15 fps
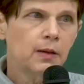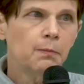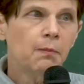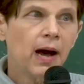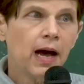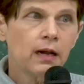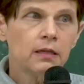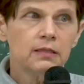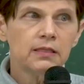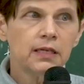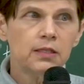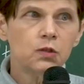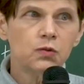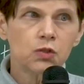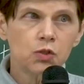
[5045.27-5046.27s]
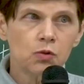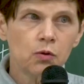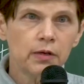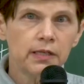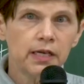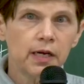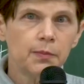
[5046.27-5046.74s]
models that you've
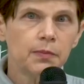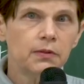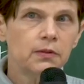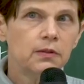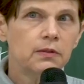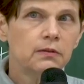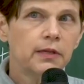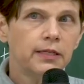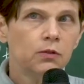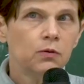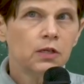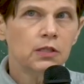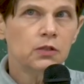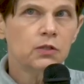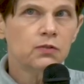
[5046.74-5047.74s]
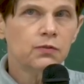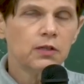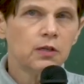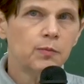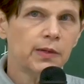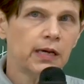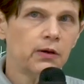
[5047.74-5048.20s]
stored up that you can use for
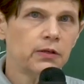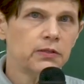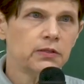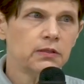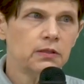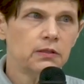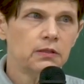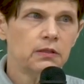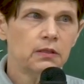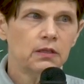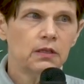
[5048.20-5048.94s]
comparison.